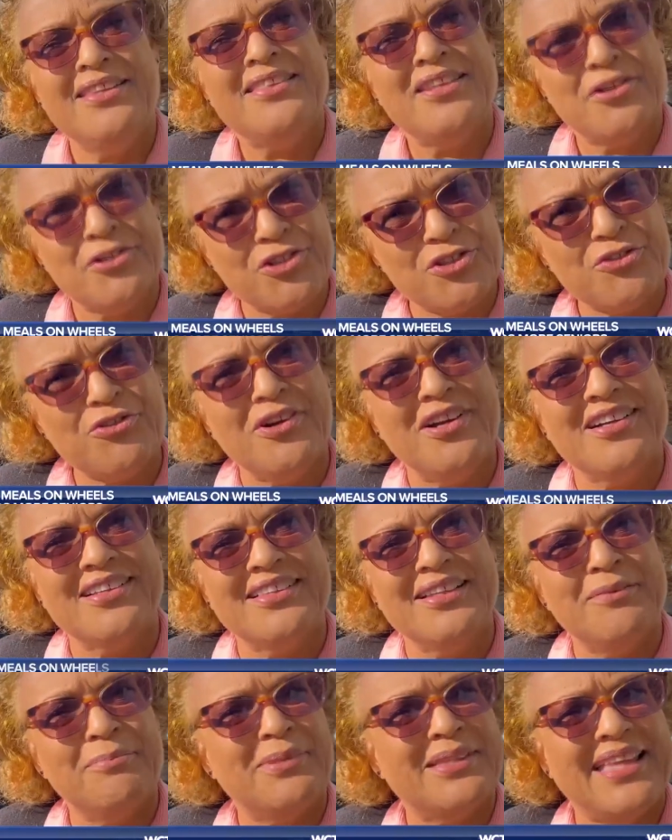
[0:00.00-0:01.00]
they're
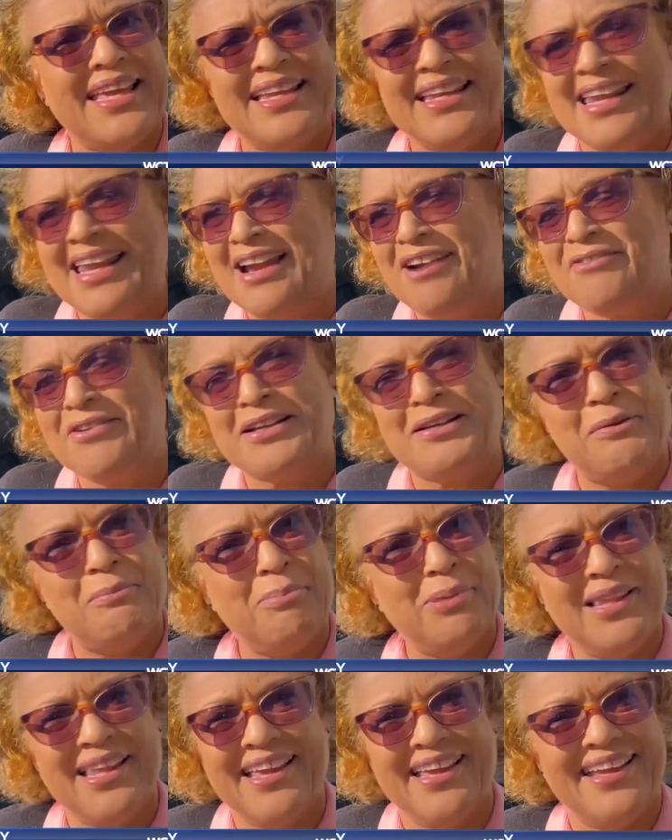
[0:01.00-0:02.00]
struggling, but they never
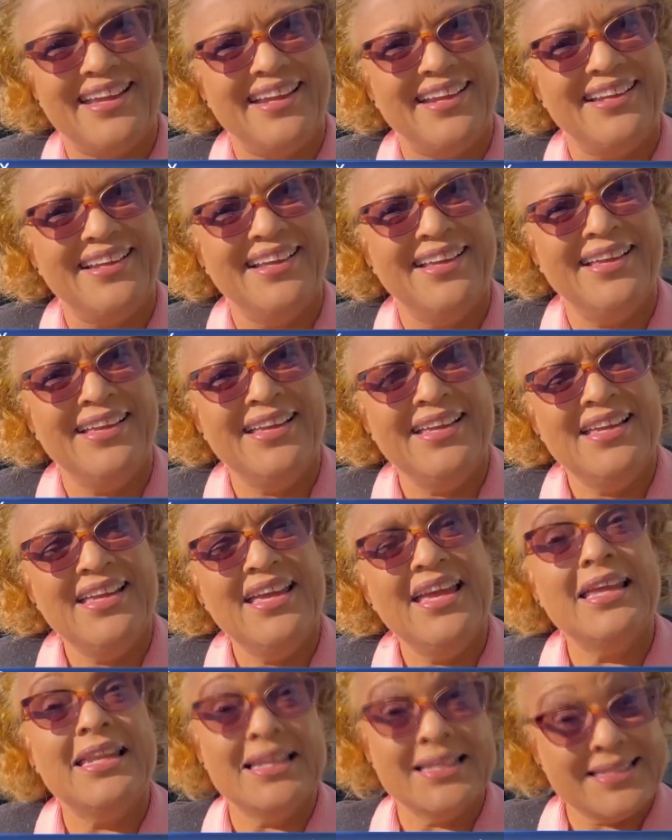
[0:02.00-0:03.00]
complain.
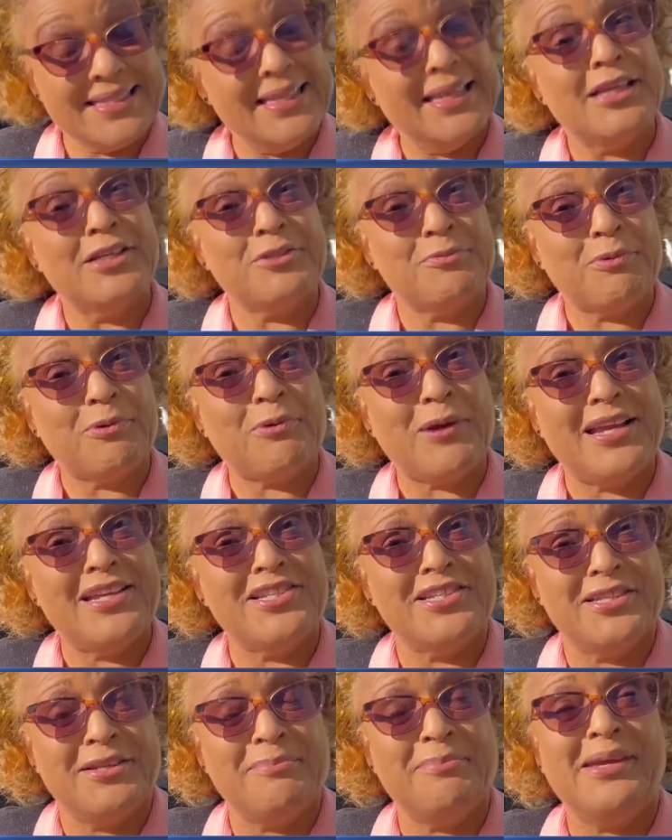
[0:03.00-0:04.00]
And it's an
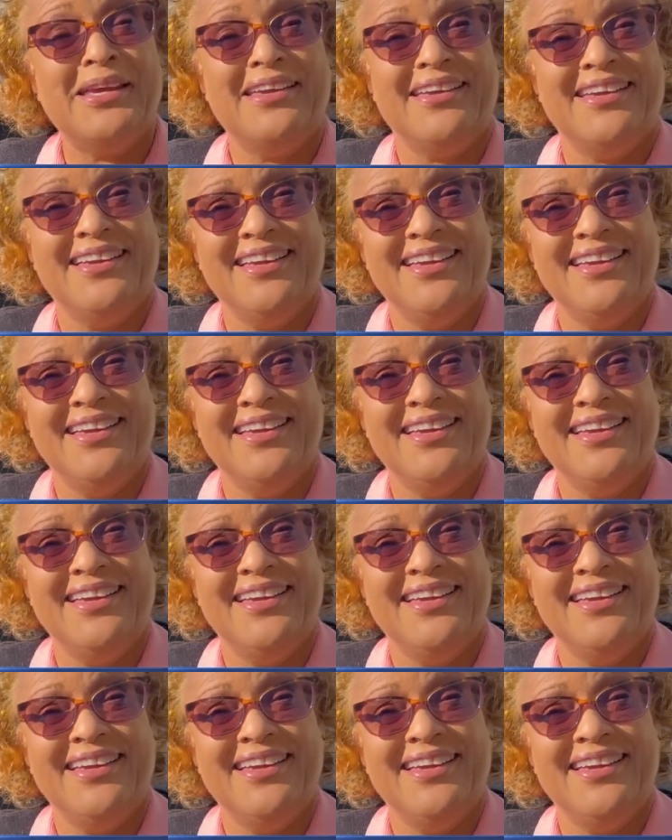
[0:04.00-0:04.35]
inspiration to me.